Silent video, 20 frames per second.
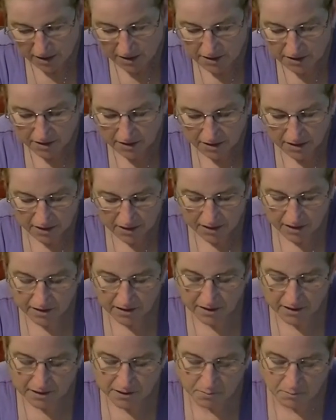In
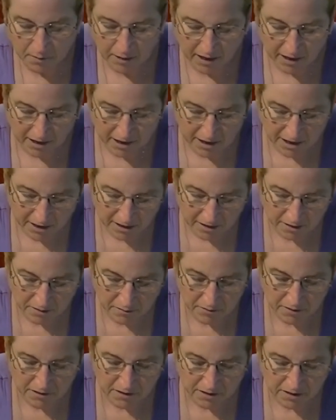this bag here
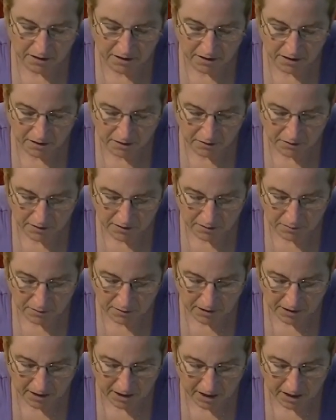with the
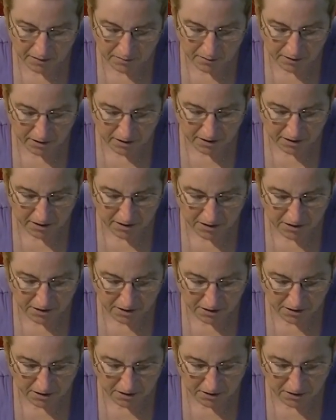USB cable is
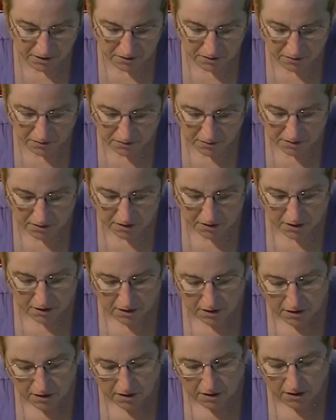also
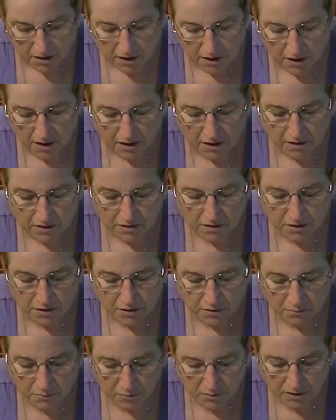
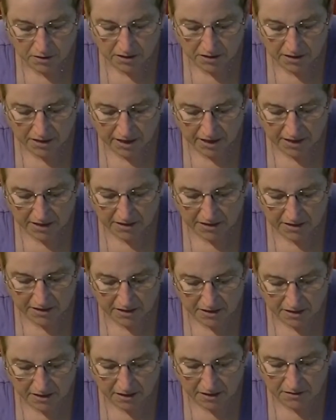2 more
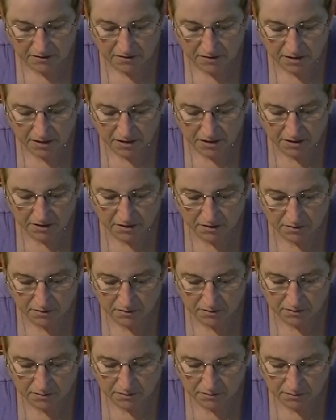sets of
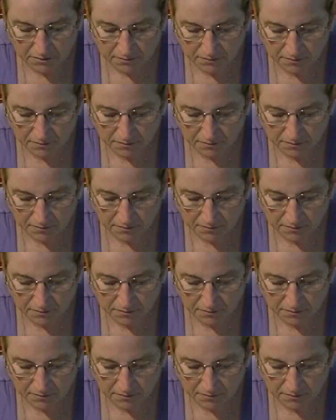silicone